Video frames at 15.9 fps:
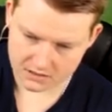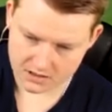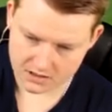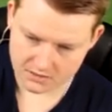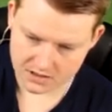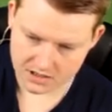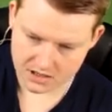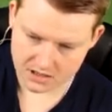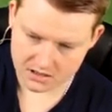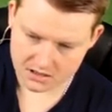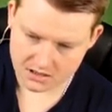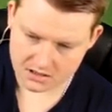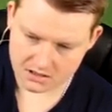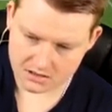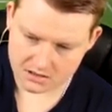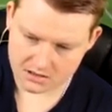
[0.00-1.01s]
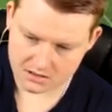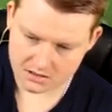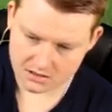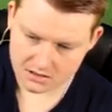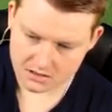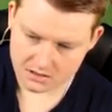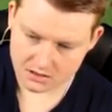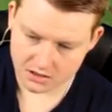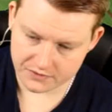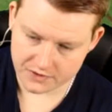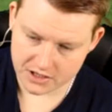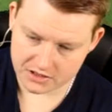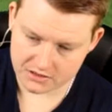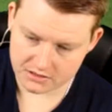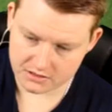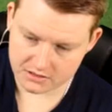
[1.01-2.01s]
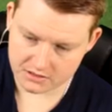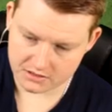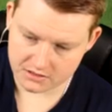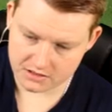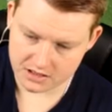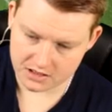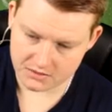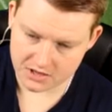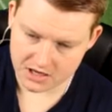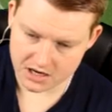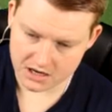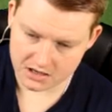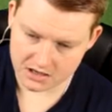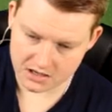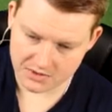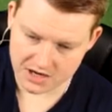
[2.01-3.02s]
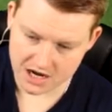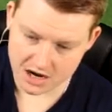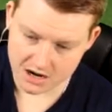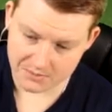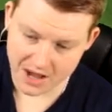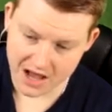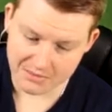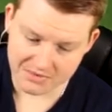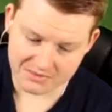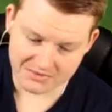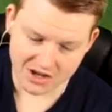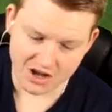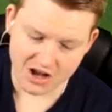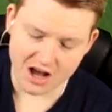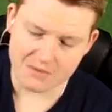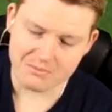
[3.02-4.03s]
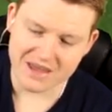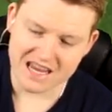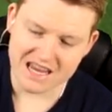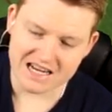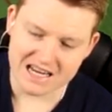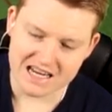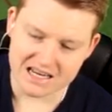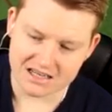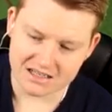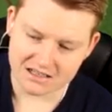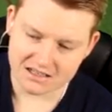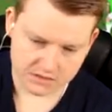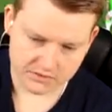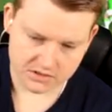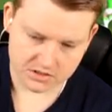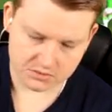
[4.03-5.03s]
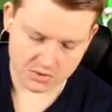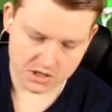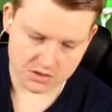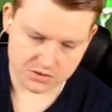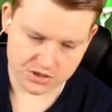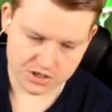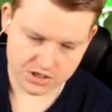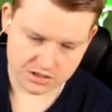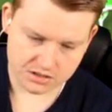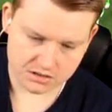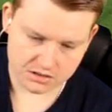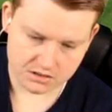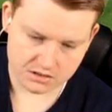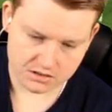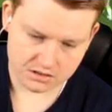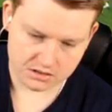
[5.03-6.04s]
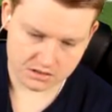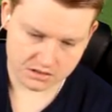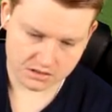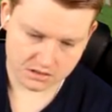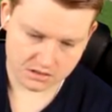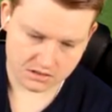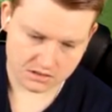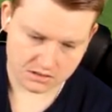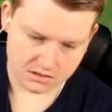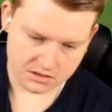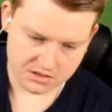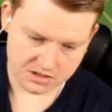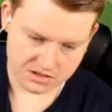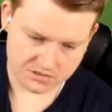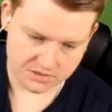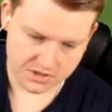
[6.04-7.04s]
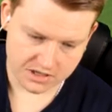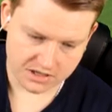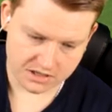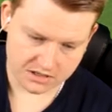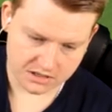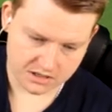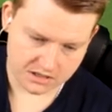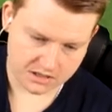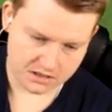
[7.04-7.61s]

Here we go. Offload. Here we go. Here we go. Pump! Oh, Meaney! Give it to Walsh. Just run it.